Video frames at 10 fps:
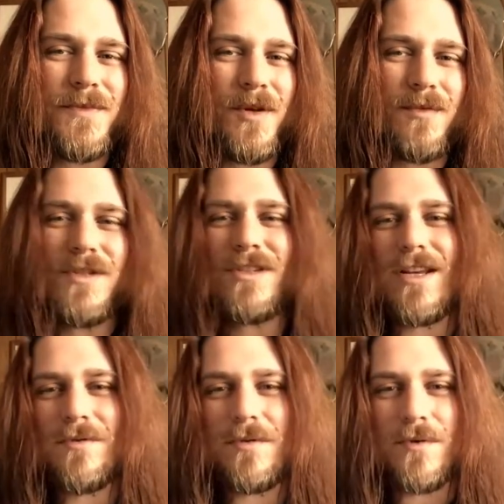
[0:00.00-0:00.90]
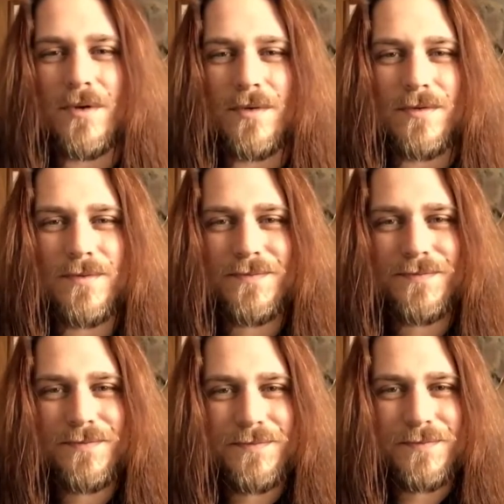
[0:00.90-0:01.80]
over the sacred grove
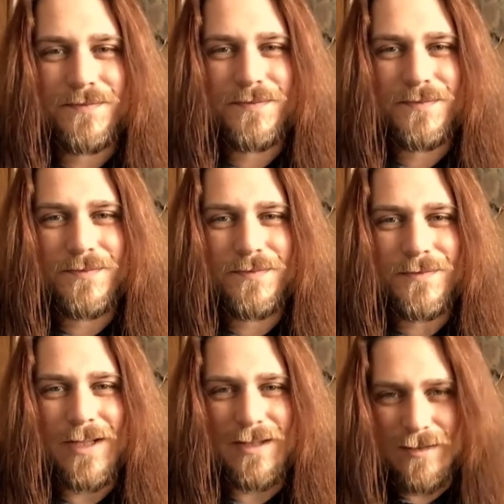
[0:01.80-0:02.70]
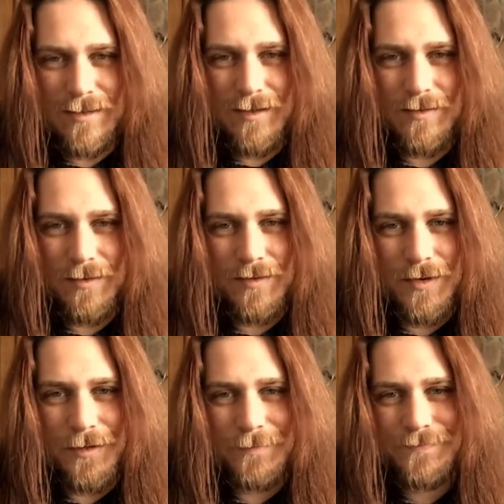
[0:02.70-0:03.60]
at that central
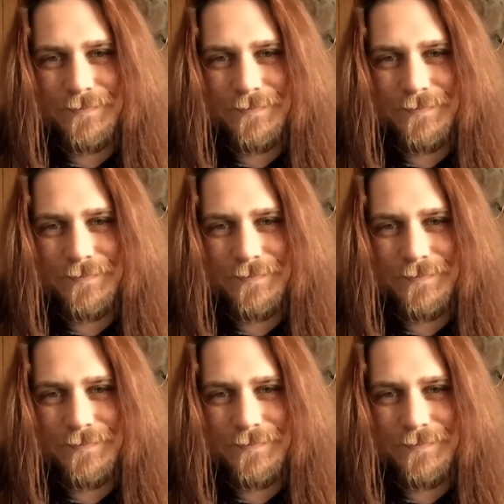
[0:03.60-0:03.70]
tree,